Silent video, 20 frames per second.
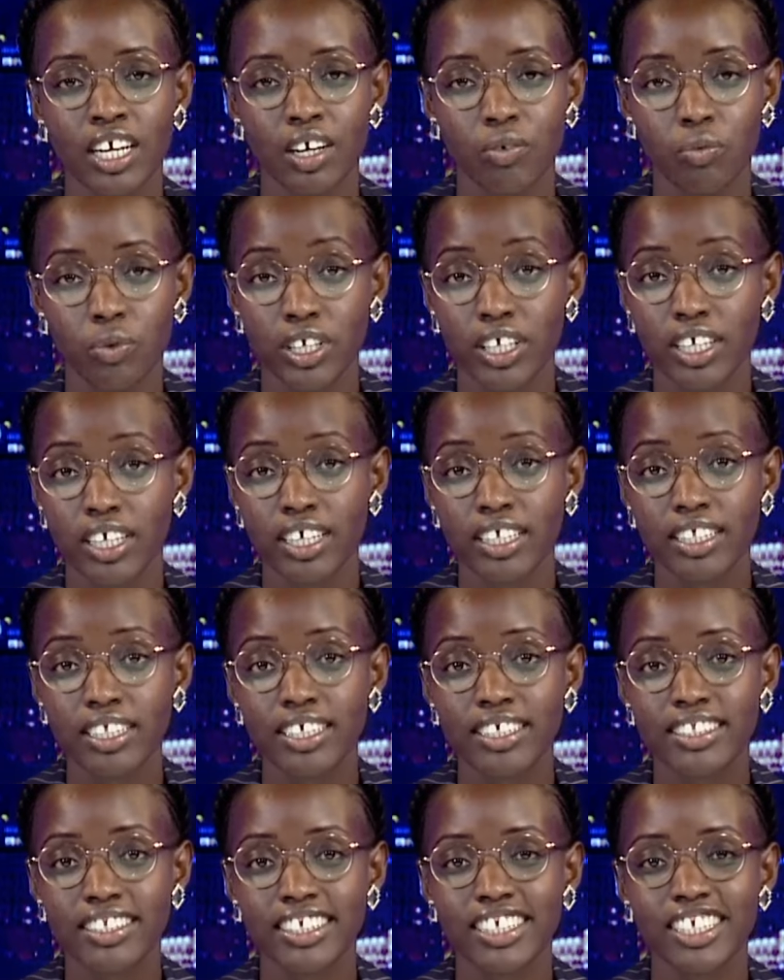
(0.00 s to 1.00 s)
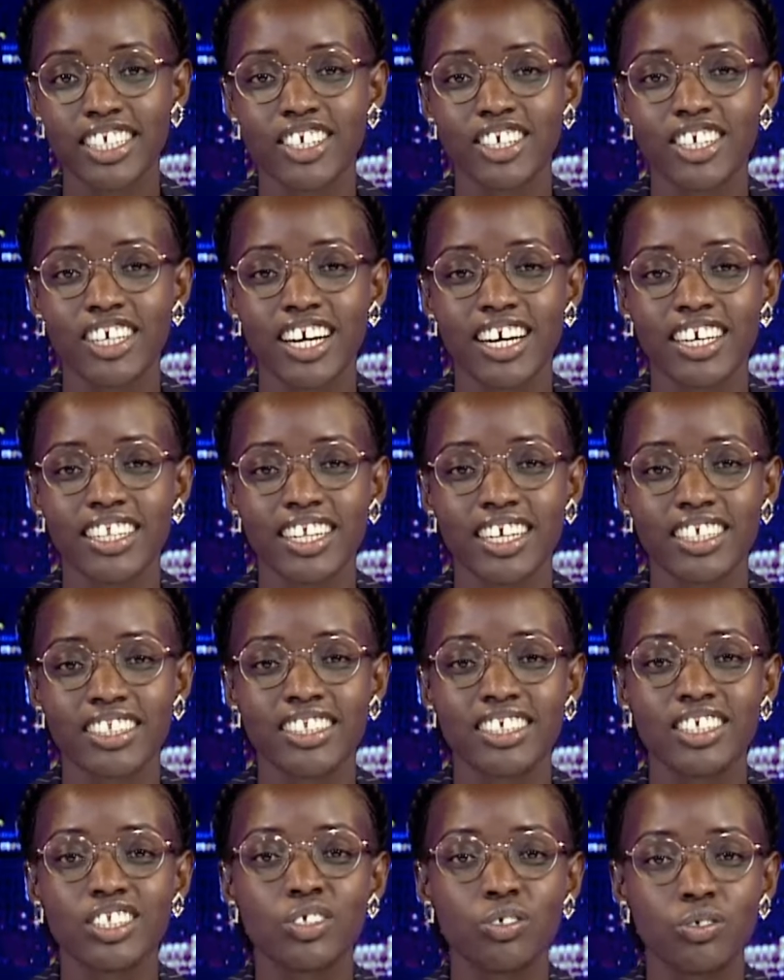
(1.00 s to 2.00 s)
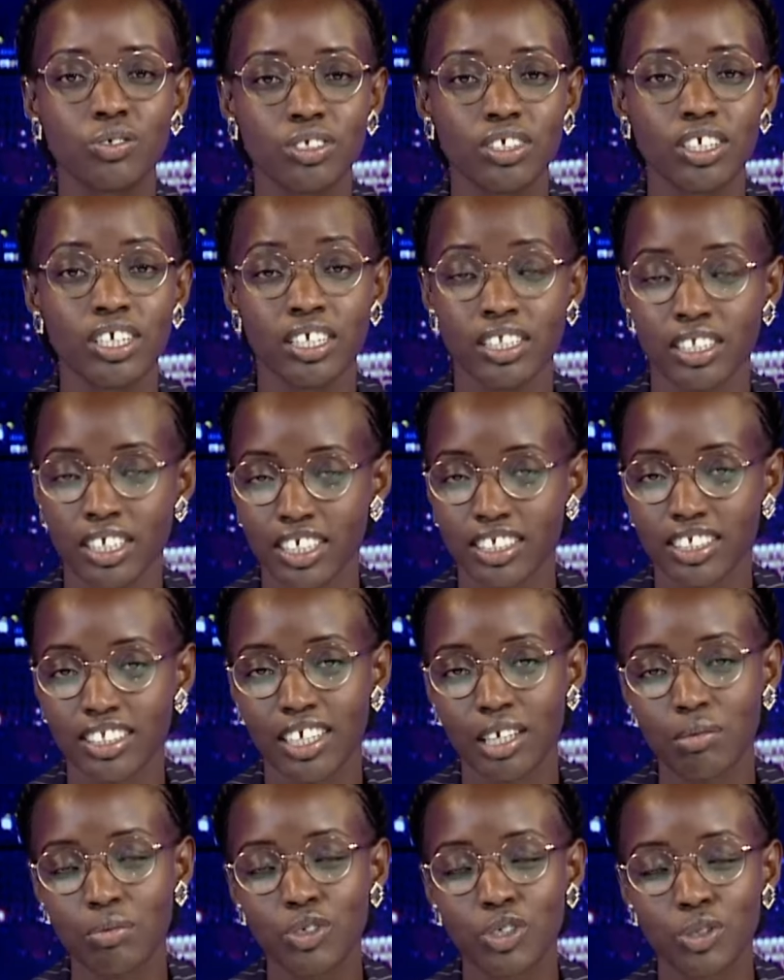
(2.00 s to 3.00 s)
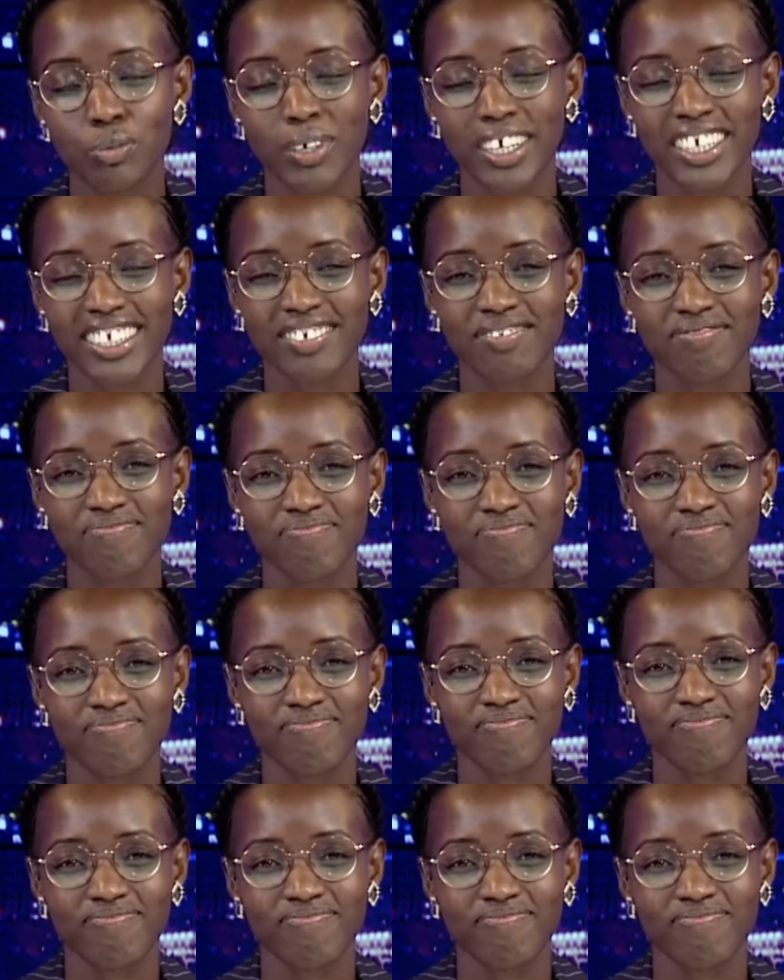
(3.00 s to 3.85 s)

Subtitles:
weekend. Take care, and until next time, goodbye.